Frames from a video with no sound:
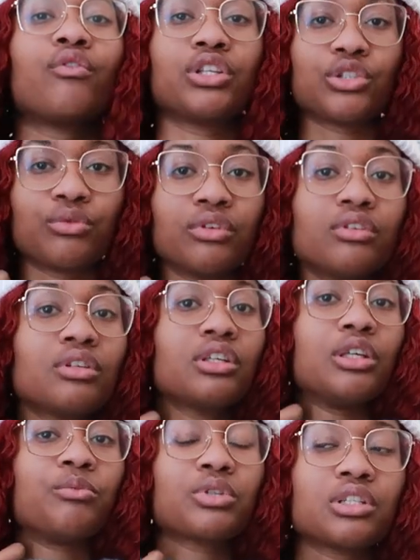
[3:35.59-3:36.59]
which
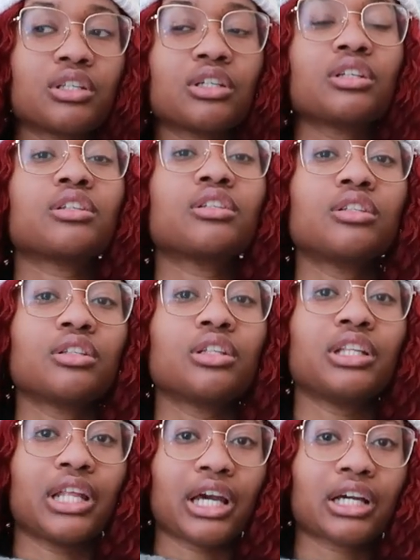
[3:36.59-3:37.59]
keeps the,
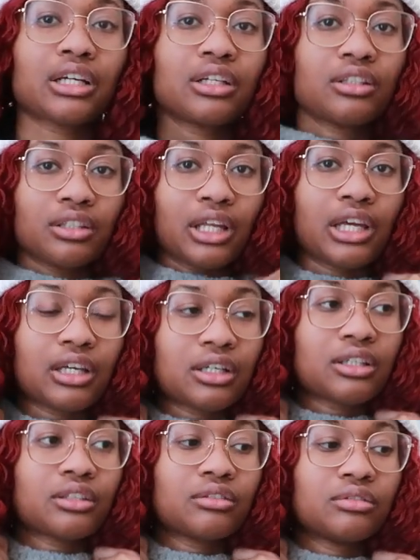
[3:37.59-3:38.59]
the neck like